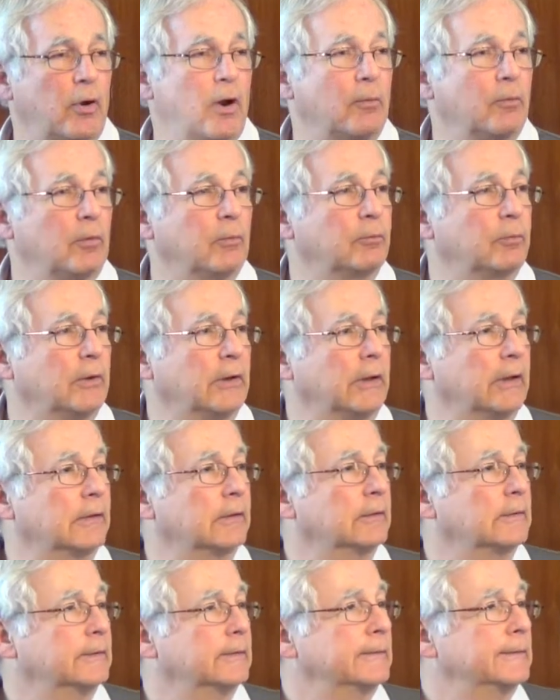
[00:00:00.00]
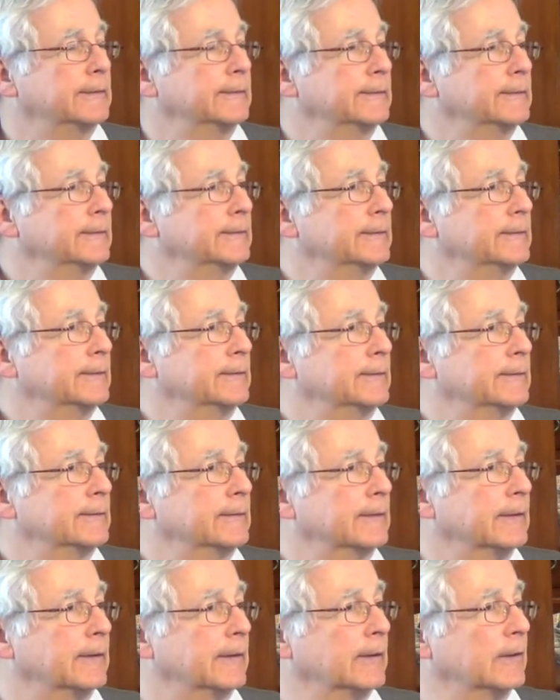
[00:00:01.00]
probably
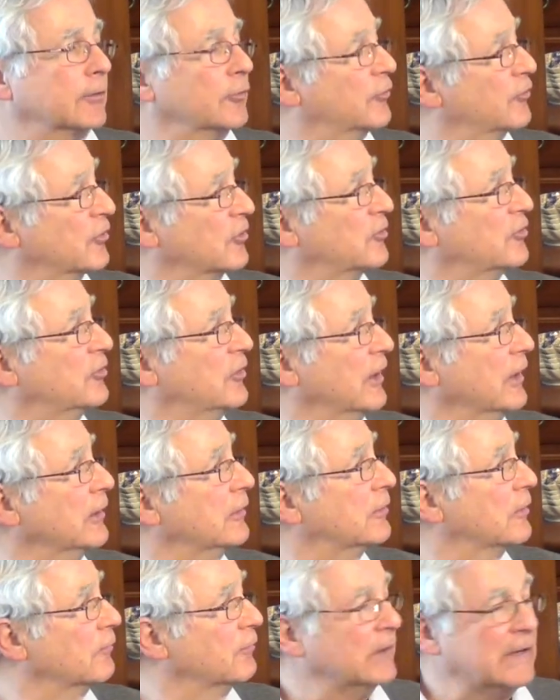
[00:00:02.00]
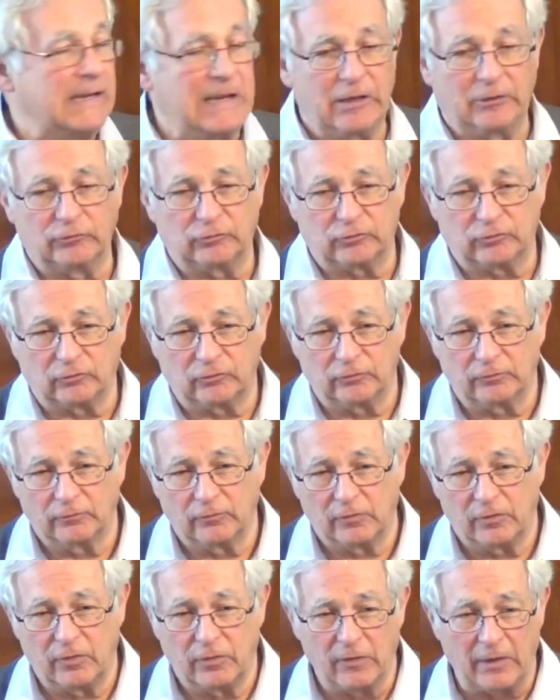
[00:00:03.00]
1/16 of an inch
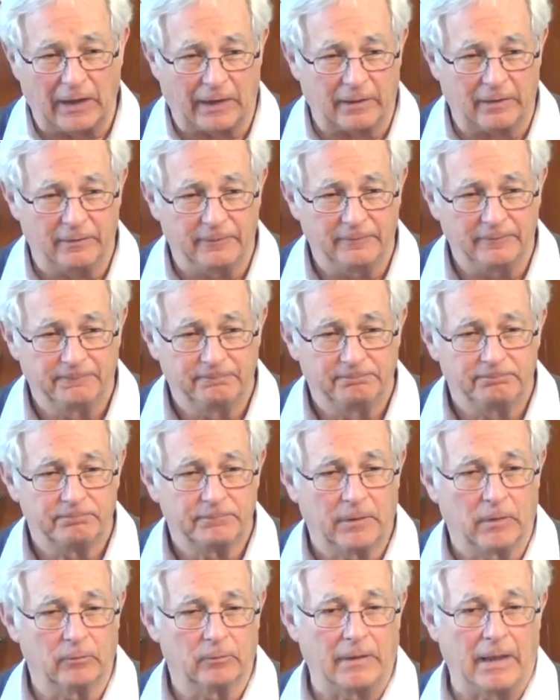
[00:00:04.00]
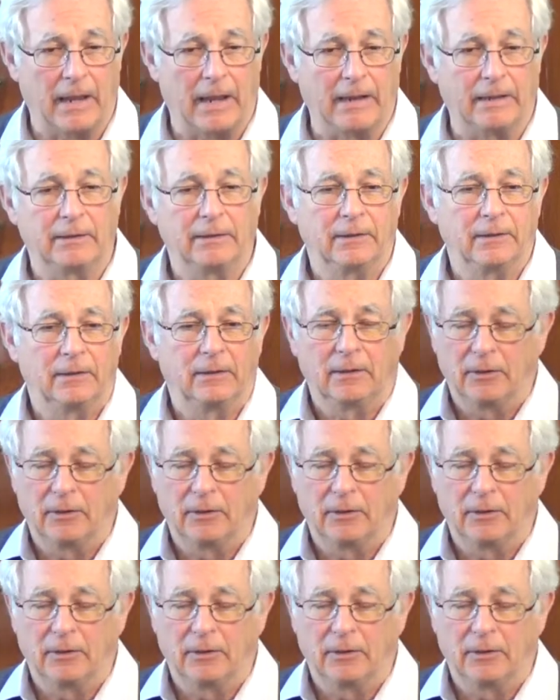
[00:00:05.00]
thick, okay?